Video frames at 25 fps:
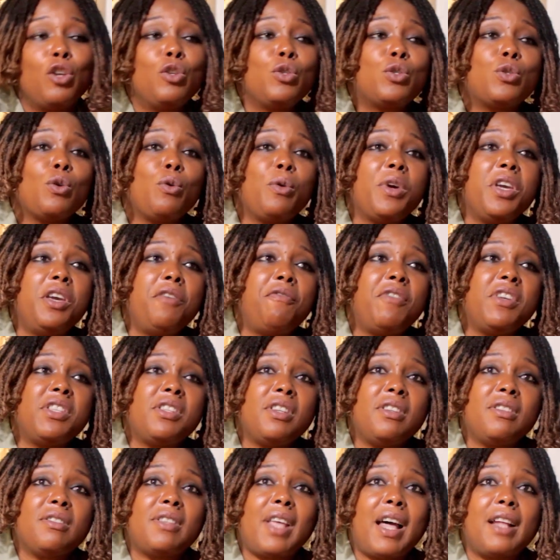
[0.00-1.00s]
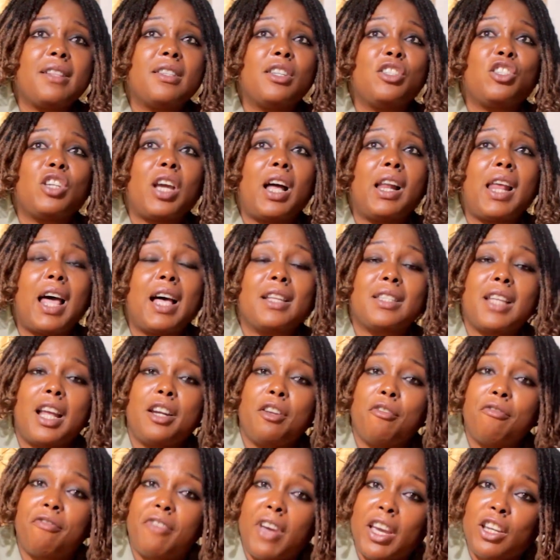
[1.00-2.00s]
So if it is that the child has
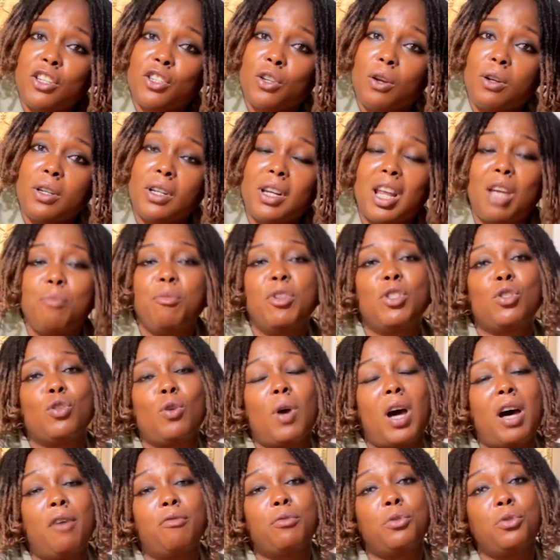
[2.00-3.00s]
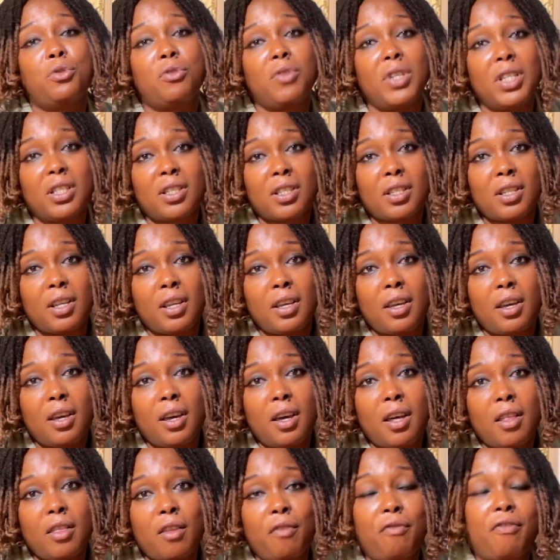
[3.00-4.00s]
an infection, that means you have to treat
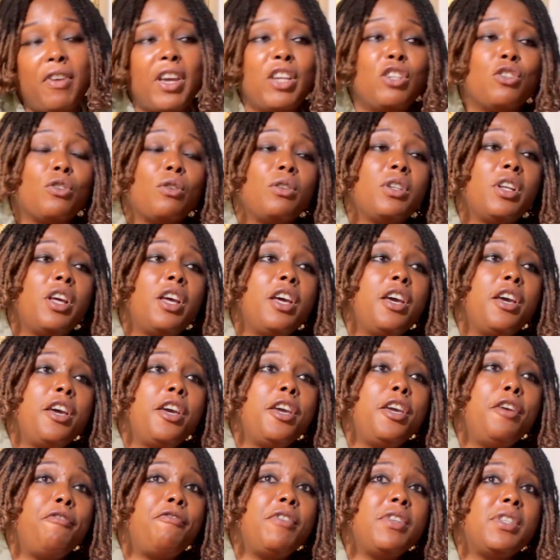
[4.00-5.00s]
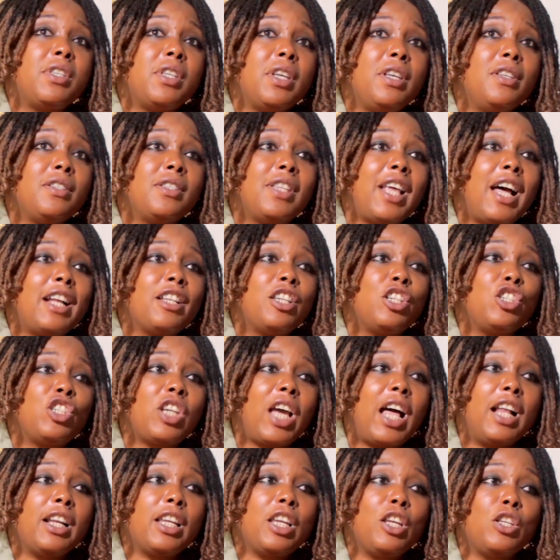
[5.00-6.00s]
the infection. If it is that the
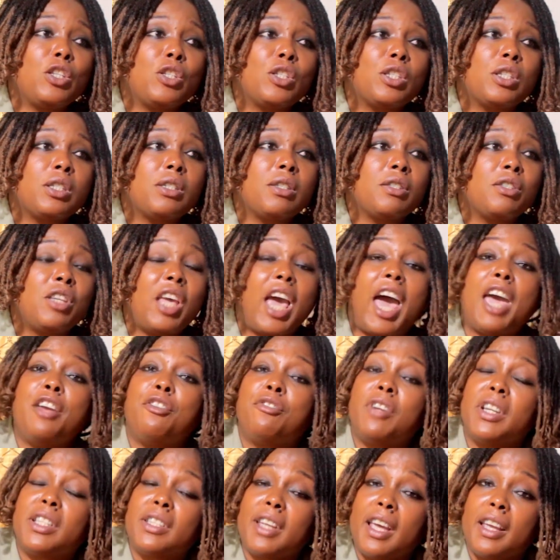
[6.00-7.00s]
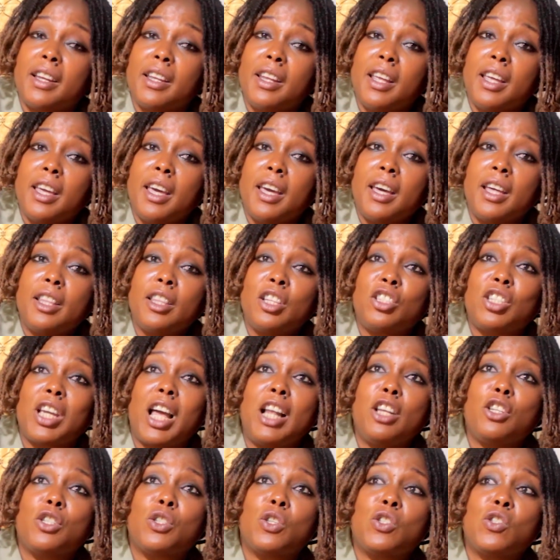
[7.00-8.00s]
child is dehydrated, the
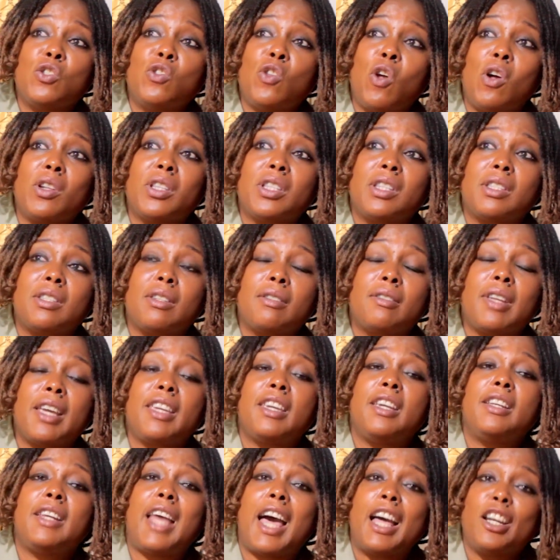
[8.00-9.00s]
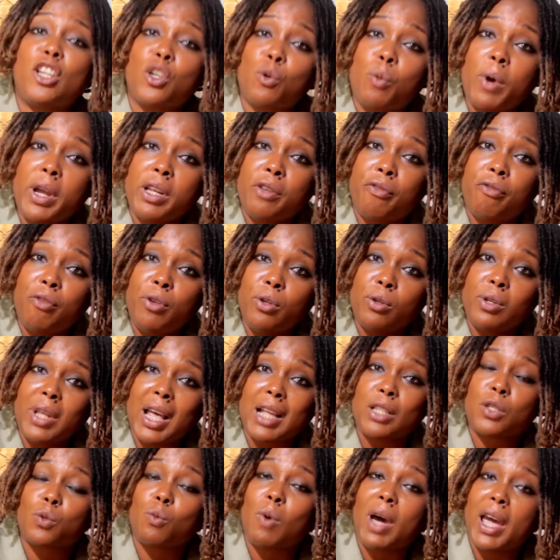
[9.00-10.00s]
child is not taking adequate fluid,
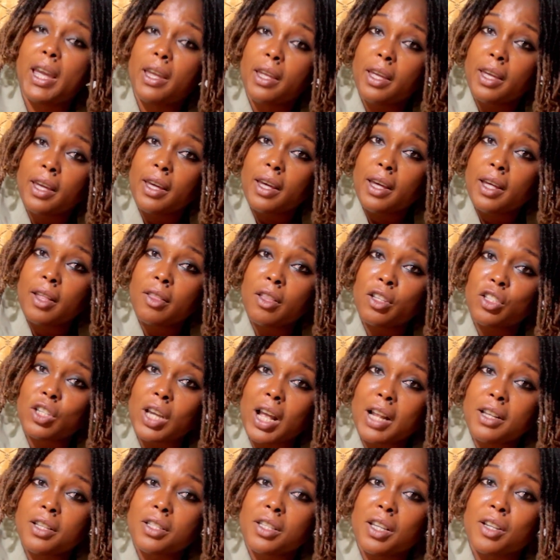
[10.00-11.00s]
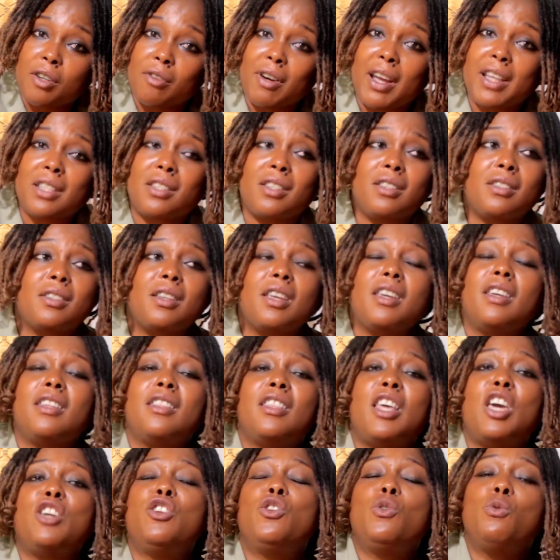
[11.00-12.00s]
that's why the child is in crisis,
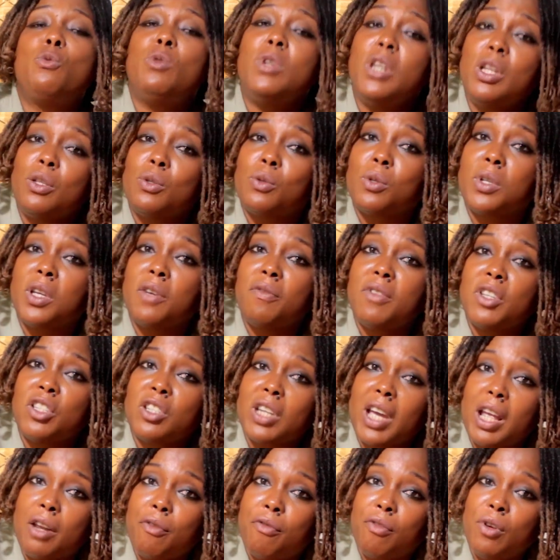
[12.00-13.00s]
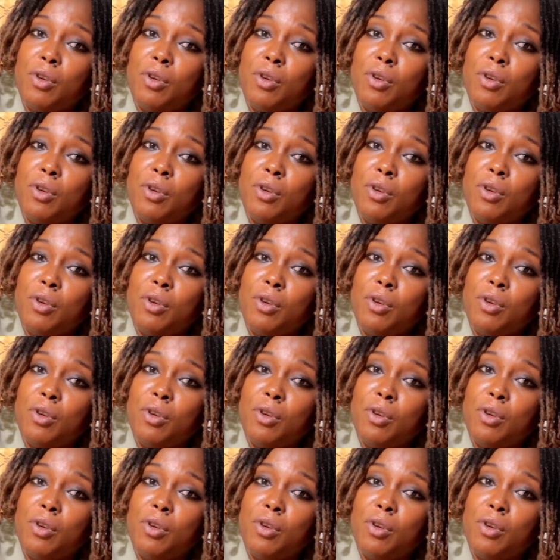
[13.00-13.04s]
then you need to give the child